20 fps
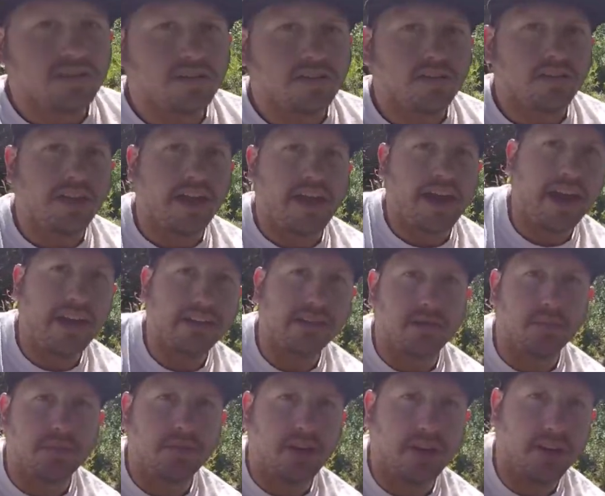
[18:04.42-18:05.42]
That's
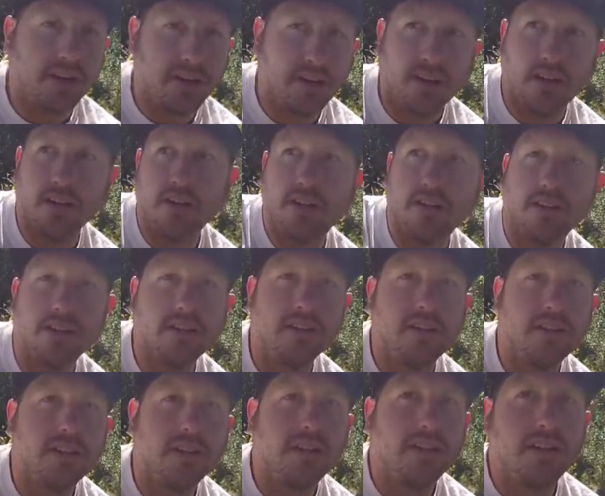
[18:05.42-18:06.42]
a predator.
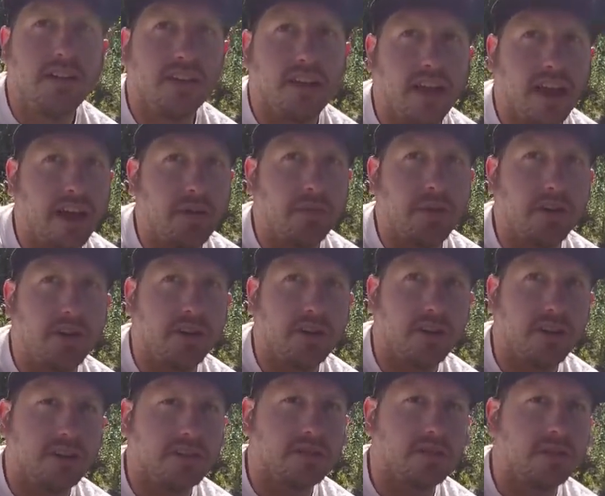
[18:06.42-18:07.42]
That
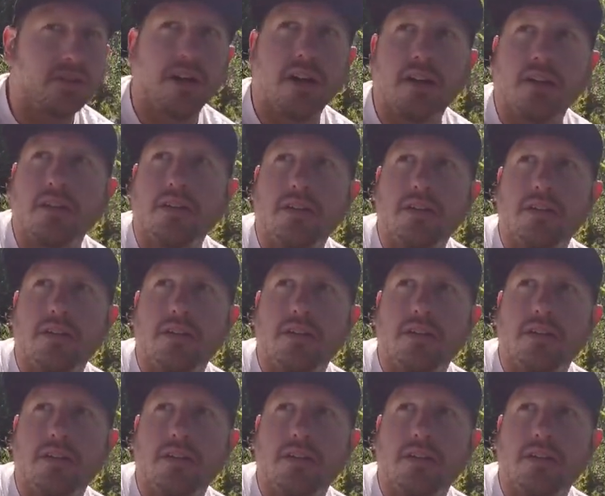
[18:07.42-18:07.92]
bird is a predator.